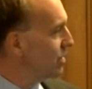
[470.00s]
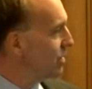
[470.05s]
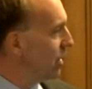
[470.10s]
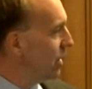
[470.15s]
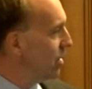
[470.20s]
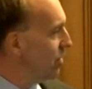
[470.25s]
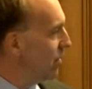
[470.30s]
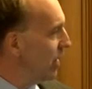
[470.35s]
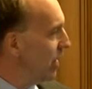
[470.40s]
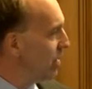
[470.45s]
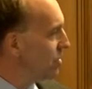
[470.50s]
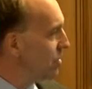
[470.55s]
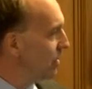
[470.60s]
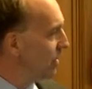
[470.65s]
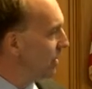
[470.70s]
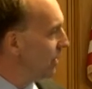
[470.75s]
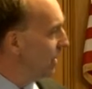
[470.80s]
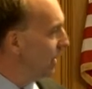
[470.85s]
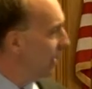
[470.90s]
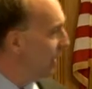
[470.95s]

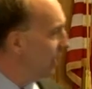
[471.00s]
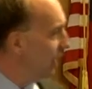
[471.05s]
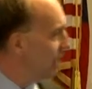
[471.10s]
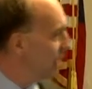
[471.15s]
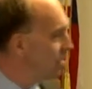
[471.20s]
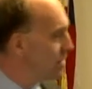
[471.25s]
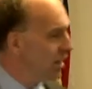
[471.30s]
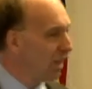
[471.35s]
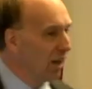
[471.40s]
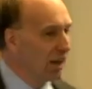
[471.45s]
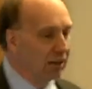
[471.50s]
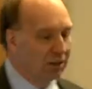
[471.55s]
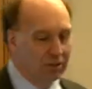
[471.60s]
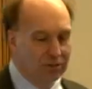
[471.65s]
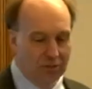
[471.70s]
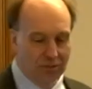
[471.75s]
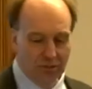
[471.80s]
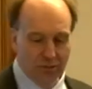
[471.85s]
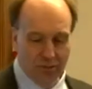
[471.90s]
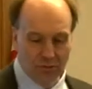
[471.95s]
generation uh, Intel
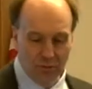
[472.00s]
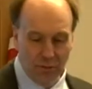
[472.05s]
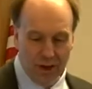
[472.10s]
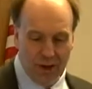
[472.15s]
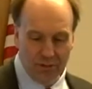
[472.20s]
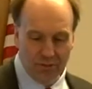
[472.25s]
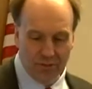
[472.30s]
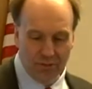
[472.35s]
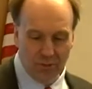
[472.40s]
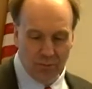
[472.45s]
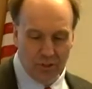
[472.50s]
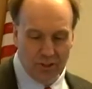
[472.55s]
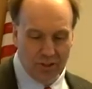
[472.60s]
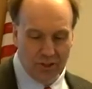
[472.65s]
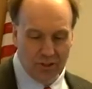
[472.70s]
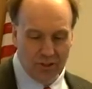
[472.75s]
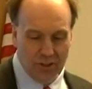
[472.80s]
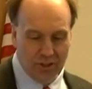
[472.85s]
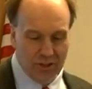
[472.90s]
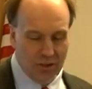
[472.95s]
wafer, which
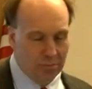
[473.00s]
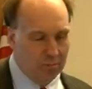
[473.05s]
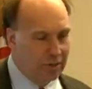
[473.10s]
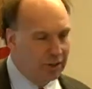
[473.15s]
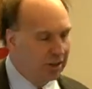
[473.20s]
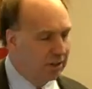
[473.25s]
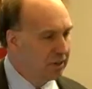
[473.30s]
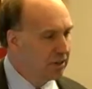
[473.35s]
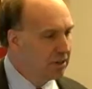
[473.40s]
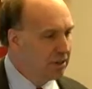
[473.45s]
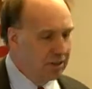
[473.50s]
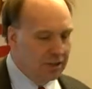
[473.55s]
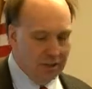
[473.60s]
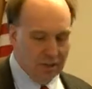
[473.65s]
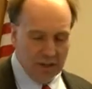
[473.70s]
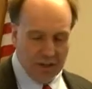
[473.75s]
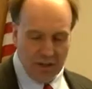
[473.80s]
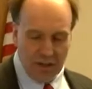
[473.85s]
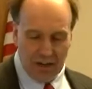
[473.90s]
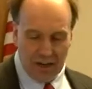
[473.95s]
is going to be,
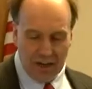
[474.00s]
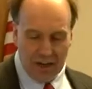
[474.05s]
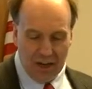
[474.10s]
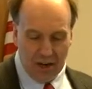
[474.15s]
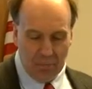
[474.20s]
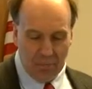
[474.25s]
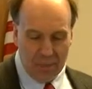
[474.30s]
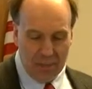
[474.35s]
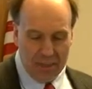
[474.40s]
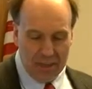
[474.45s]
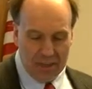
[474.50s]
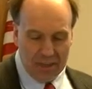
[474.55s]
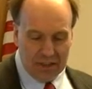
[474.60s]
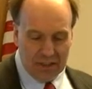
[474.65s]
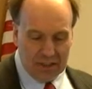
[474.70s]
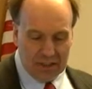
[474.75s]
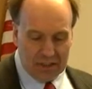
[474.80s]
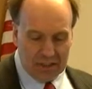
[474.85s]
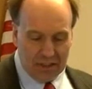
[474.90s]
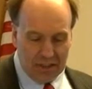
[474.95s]
um,
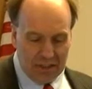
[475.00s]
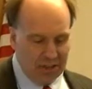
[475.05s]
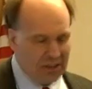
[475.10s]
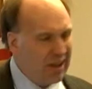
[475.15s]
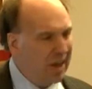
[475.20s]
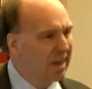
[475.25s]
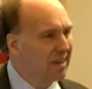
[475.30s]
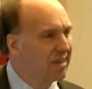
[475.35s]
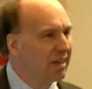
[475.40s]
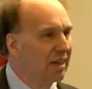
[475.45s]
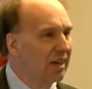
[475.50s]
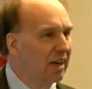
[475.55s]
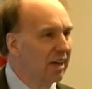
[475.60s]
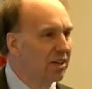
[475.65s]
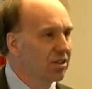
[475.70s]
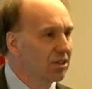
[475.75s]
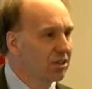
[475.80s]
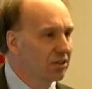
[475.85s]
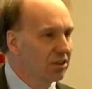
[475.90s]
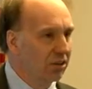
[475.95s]
it's eighteen
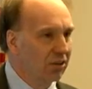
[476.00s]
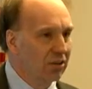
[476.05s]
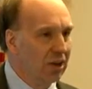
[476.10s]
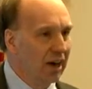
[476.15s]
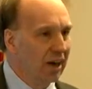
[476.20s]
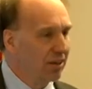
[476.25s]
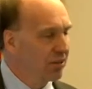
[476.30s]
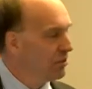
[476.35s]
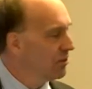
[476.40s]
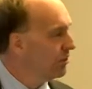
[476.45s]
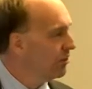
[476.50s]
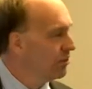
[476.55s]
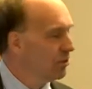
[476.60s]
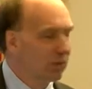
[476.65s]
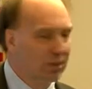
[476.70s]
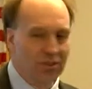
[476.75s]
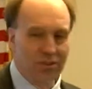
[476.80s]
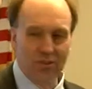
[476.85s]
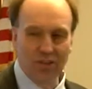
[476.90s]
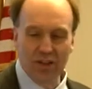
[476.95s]
inches across. So
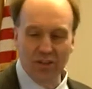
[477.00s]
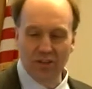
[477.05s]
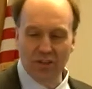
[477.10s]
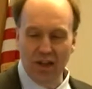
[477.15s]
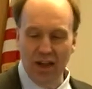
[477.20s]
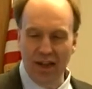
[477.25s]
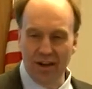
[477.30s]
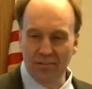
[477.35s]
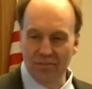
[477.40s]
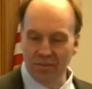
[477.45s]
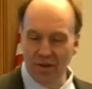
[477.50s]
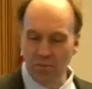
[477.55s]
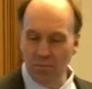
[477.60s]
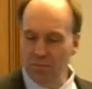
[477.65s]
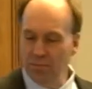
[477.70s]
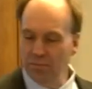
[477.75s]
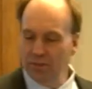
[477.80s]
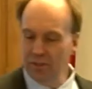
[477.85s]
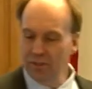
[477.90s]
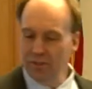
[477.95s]
it's, it's gone
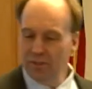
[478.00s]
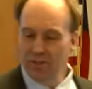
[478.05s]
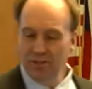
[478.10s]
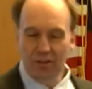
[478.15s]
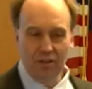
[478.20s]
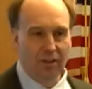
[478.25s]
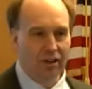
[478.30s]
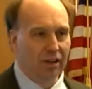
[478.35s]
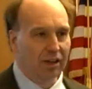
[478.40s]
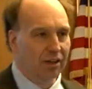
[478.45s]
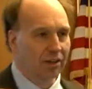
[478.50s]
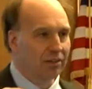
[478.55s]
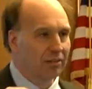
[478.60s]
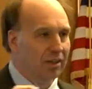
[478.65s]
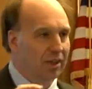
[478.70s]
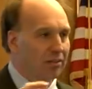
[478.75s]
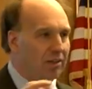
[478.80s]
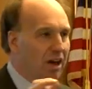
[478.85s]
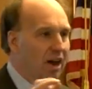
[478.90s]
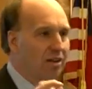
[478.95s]
from, uh,
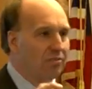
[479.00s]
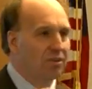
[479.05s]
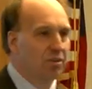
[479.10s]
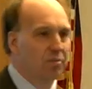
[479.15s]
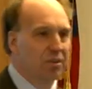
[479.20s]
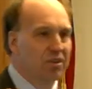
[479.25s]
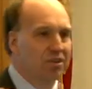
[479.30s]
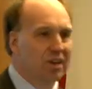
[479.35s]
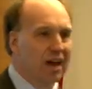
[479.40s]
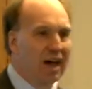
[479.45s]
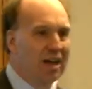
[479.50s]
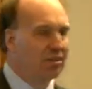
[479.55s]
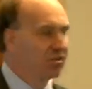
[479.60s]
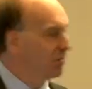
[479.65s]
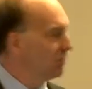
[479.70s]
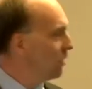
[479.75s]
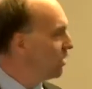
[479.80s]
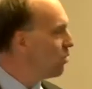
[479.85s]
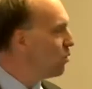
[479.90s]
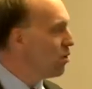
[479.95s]
they've gone from the size
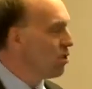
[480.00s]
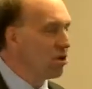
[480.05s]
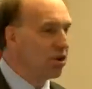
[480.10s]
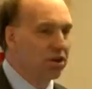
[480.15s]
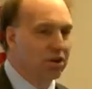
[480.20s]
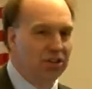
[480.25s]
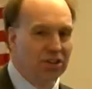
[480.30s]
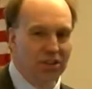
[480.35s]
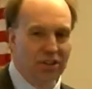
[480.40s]
of a quarter to